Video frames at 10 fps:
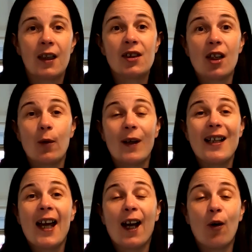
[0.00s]
So we're
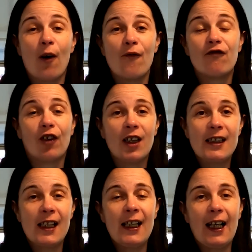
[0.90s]
now on
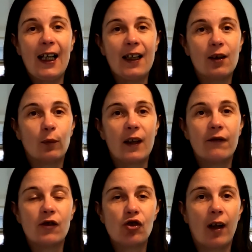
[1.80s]
Friday, and
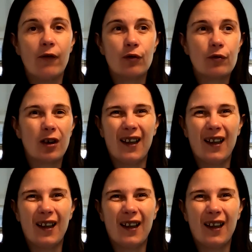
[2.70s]
we've travelled,